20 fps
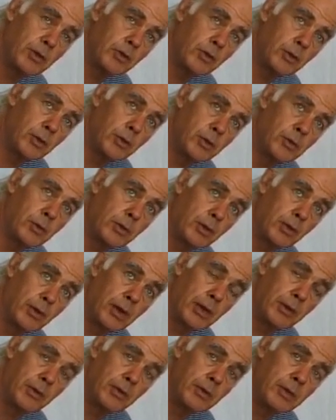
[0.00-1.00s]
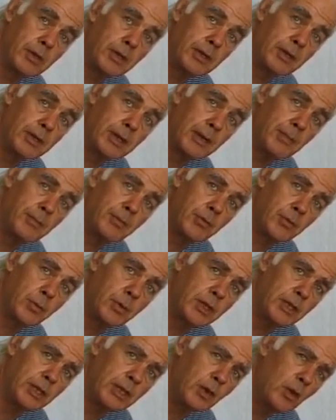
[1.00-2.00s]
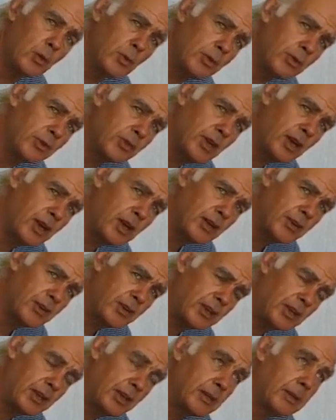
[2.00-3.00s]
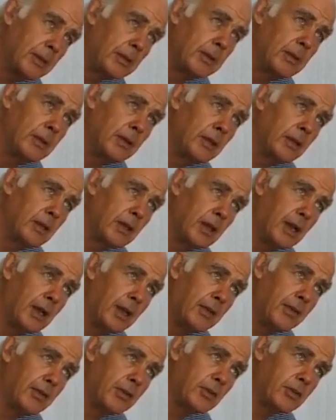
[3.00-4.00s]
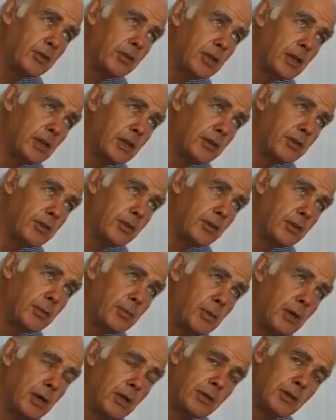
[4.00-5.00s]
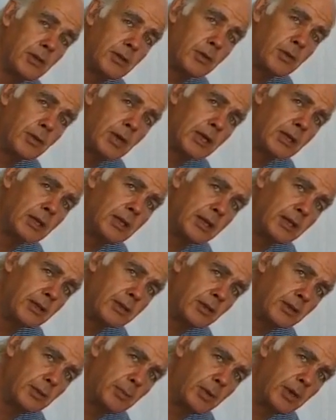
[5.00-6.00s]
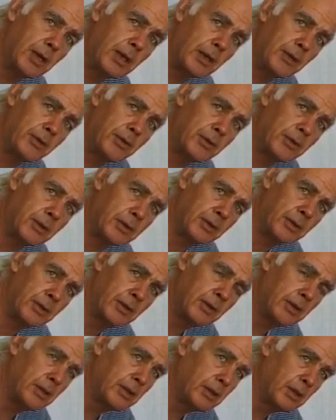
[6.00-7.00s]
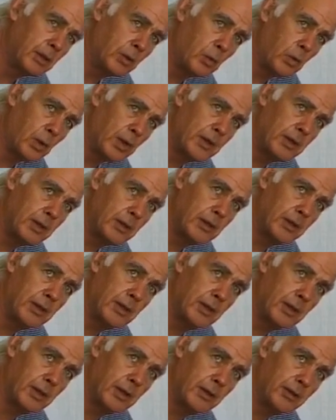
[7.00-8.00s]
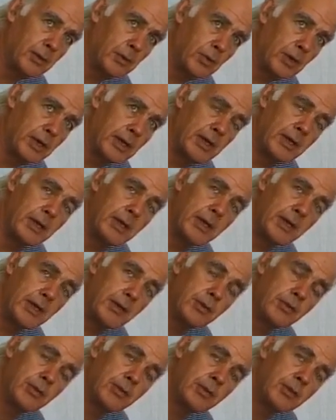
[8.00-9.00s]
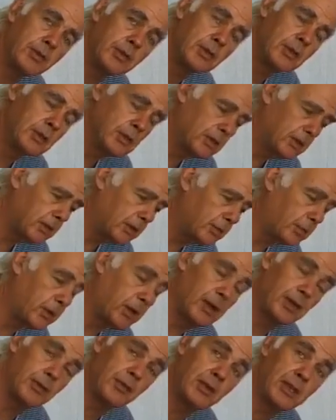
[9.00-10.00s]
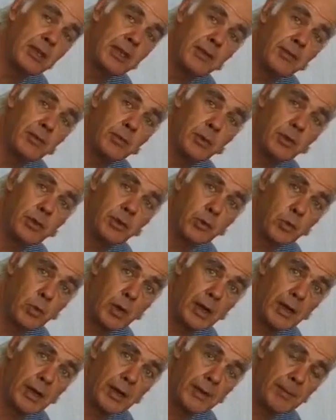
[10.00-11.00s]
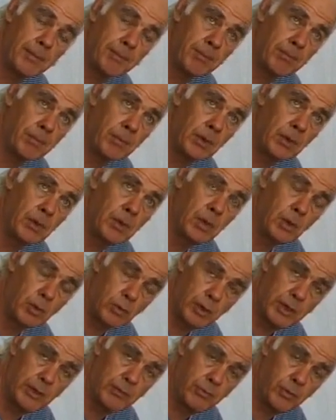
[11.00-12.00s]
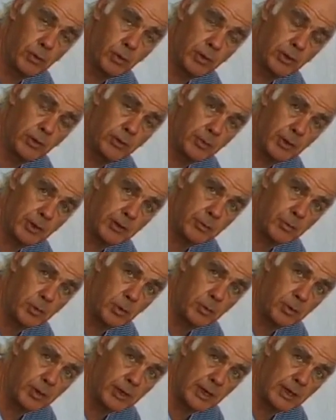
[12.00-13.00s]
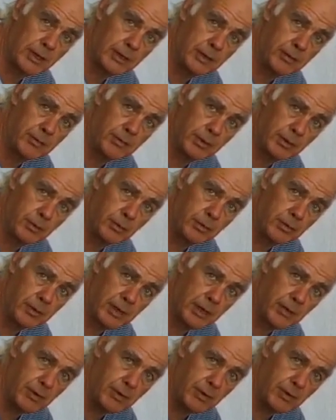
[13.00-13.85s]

onto the ground, it comes with an enormous charge in it. And this charge is imparted directly into the plant when the rain hits the plant's leaves, which is why rainfall is much more productive than